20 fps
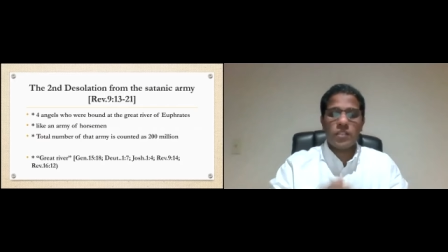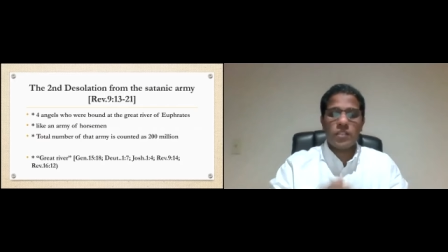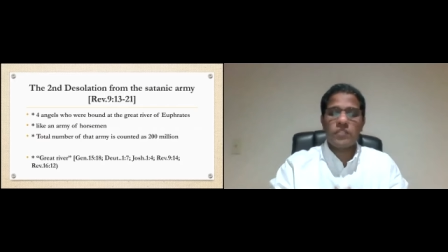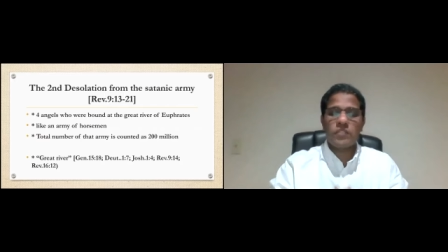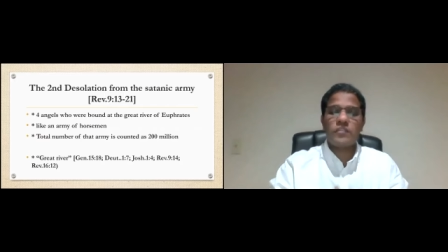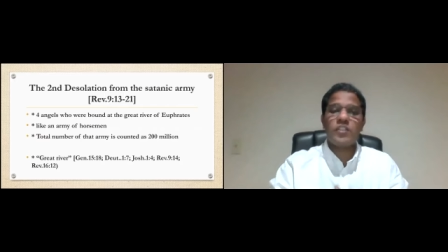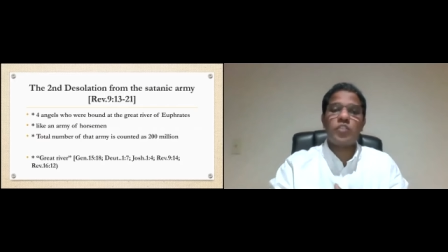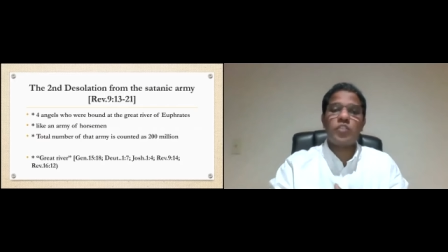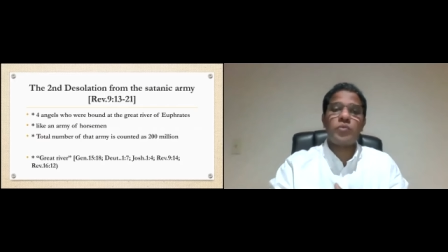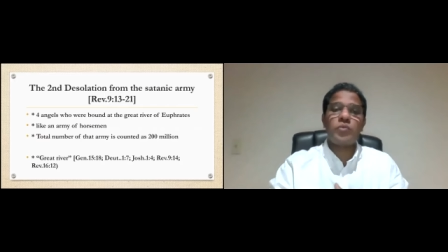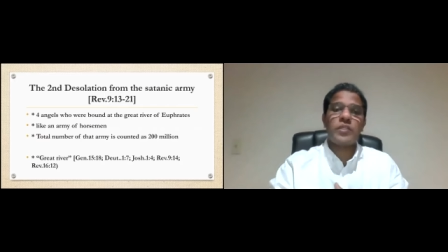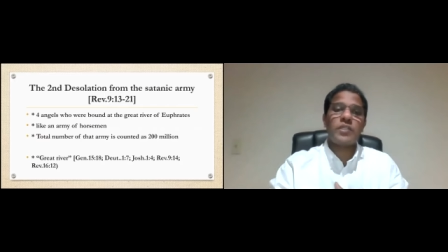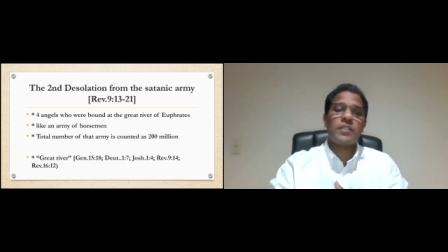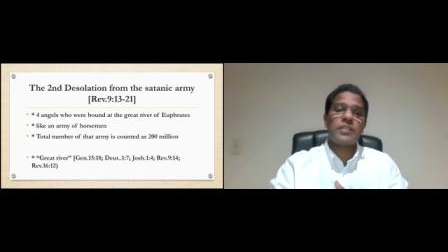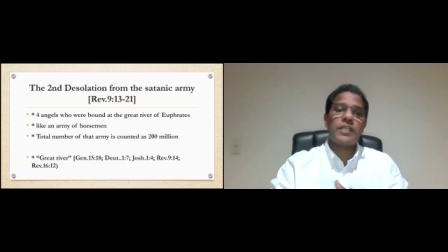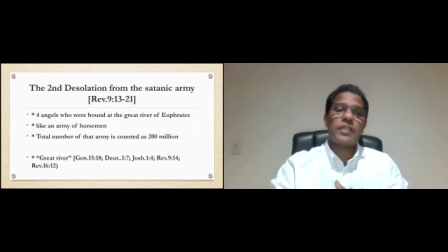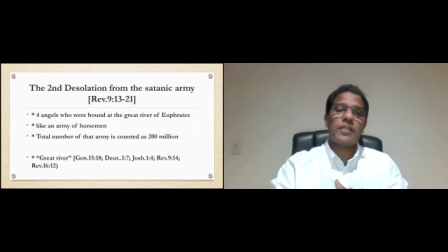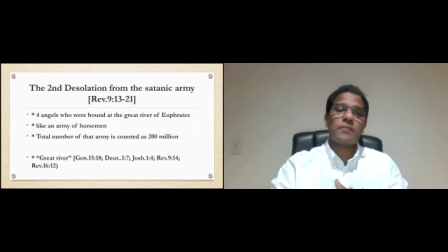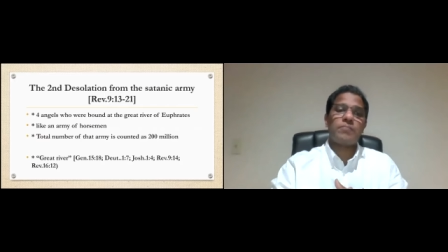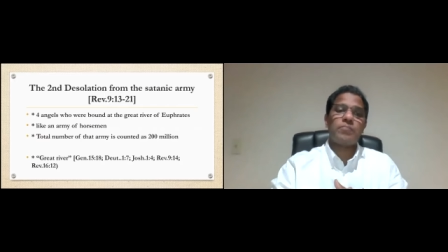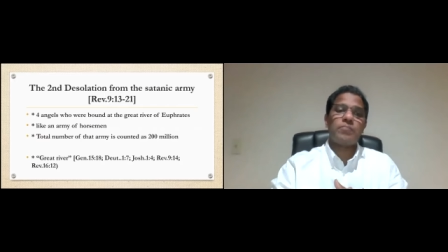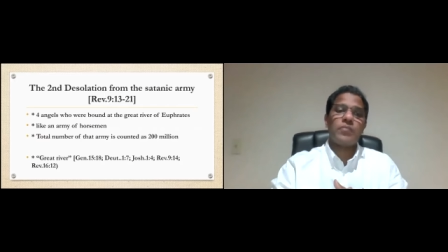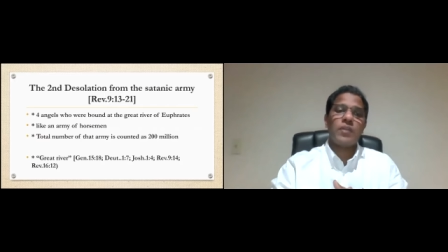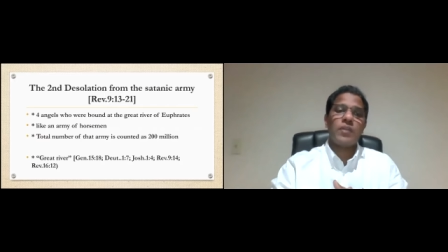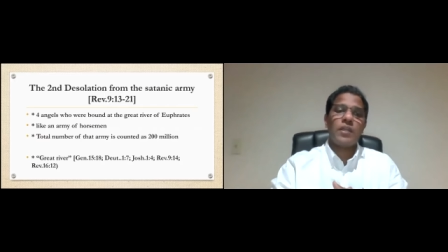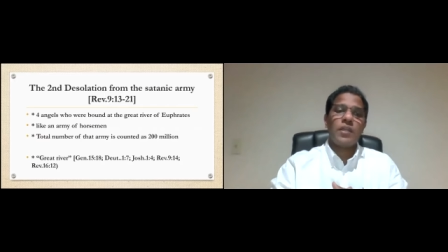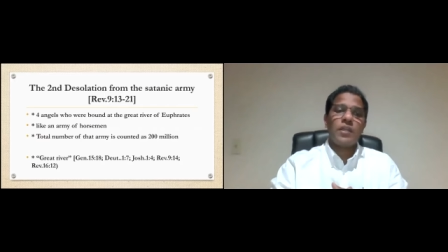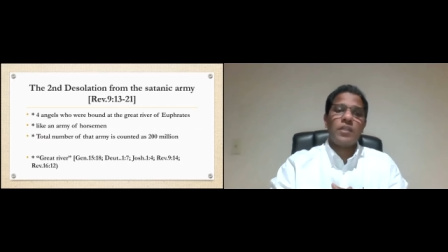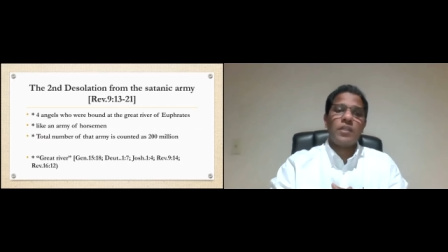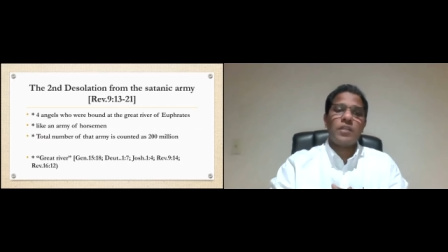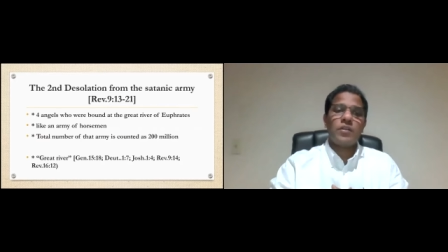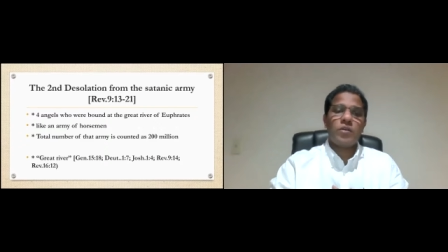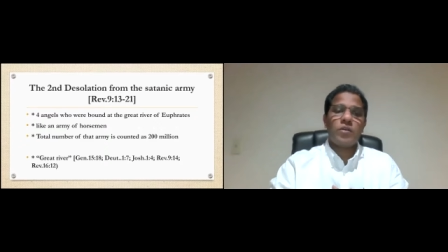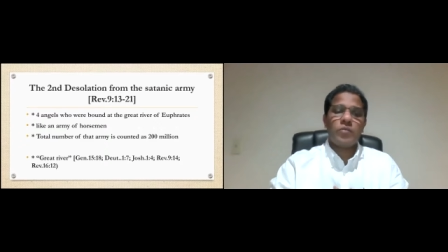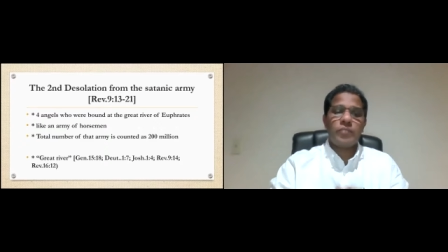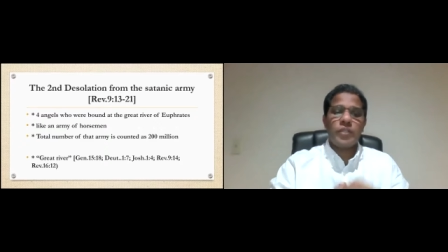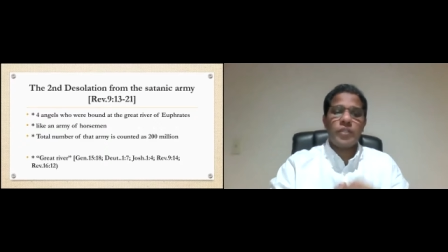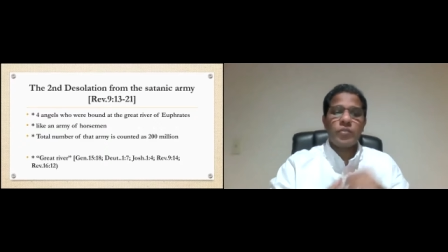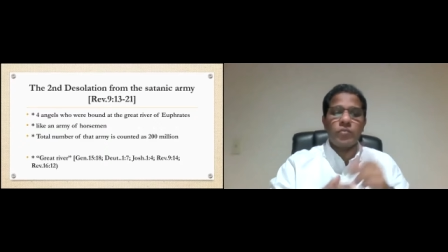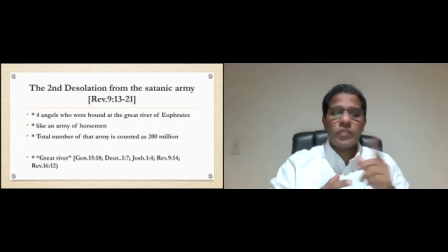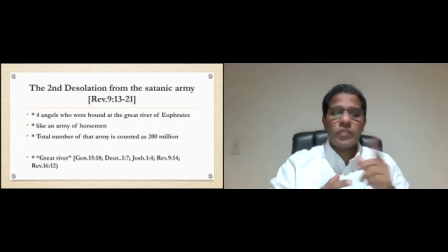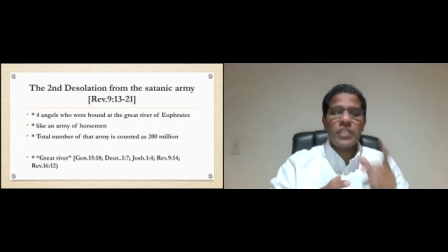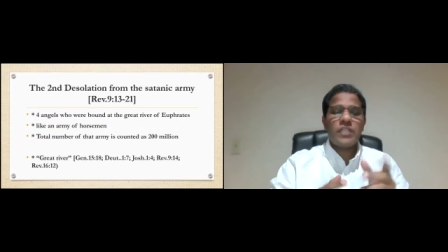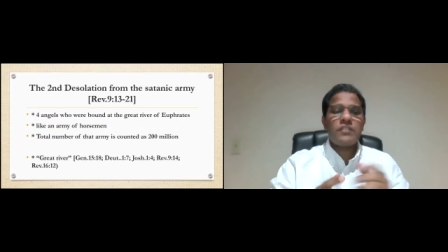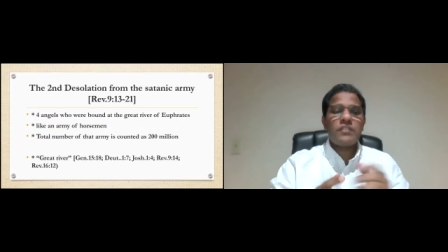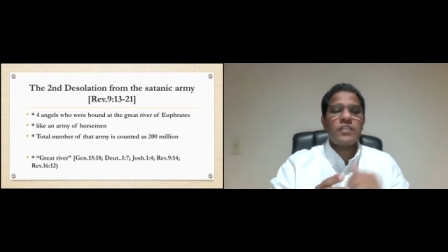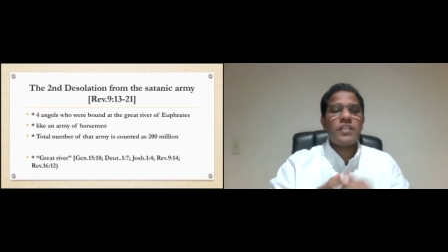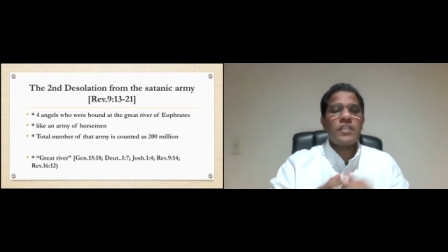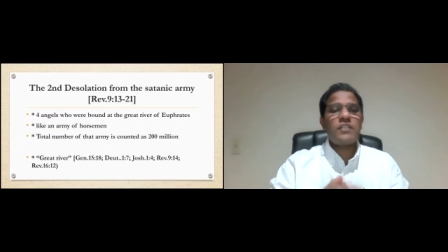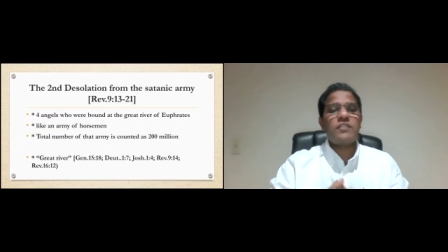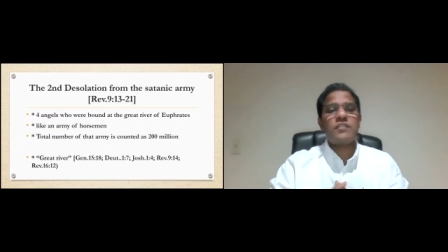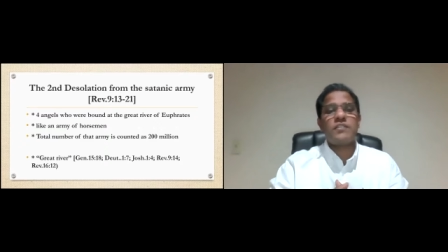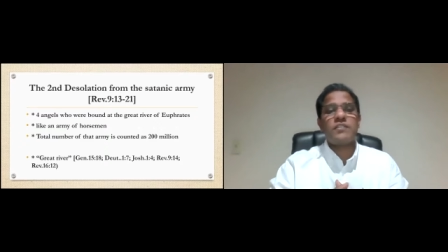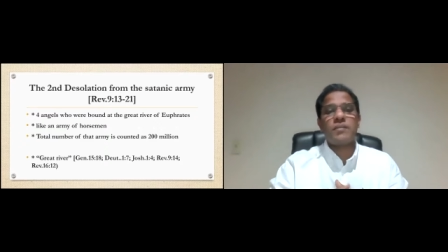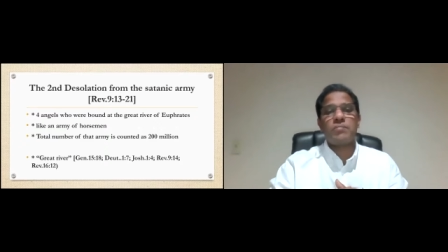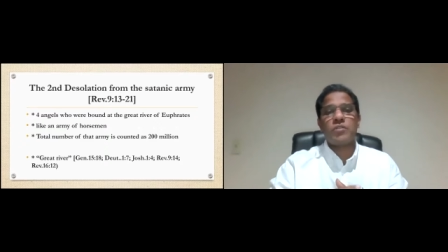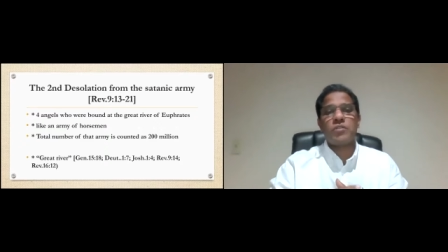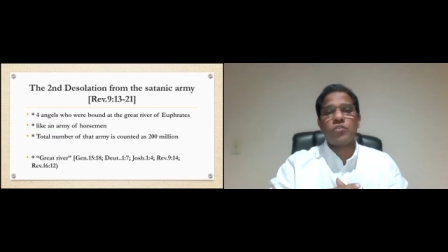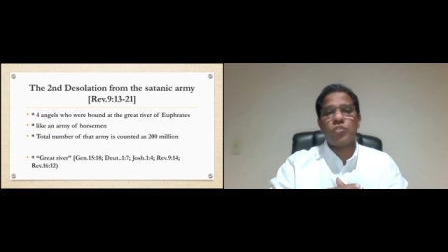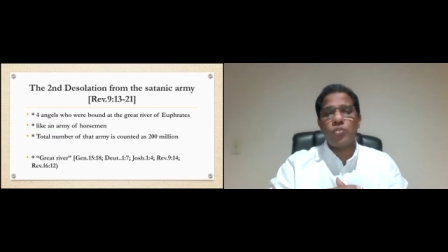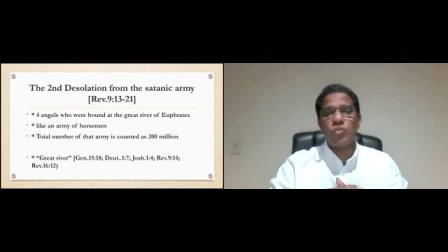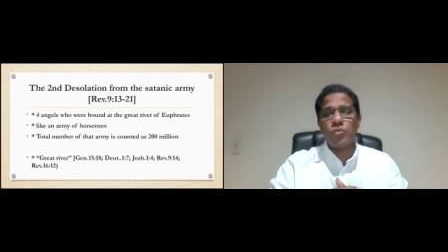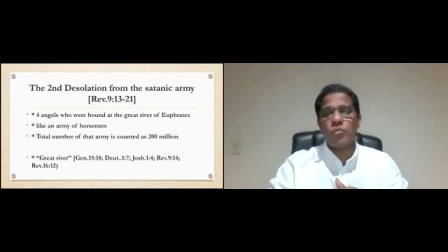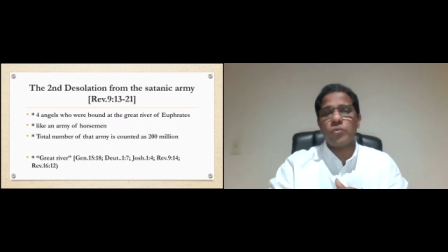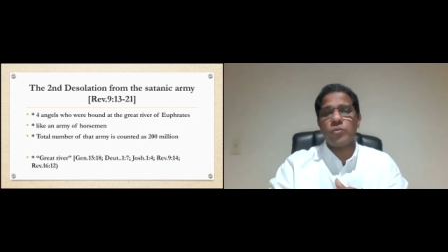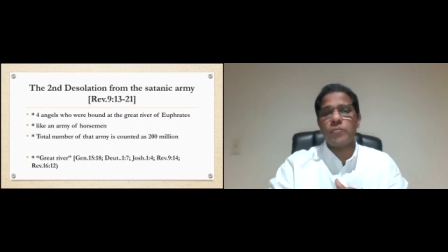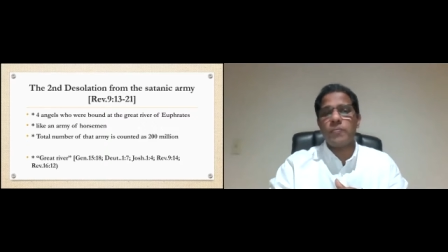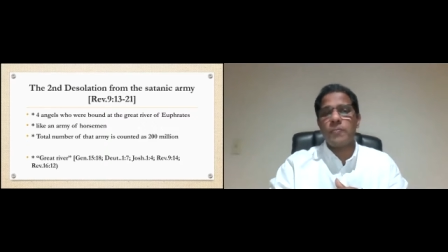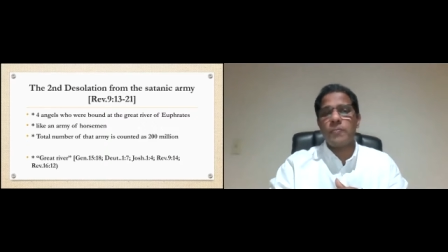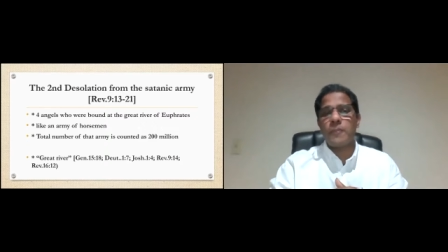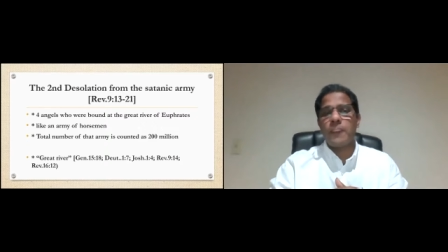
is situated there. You know, when you read Genesis chapter two,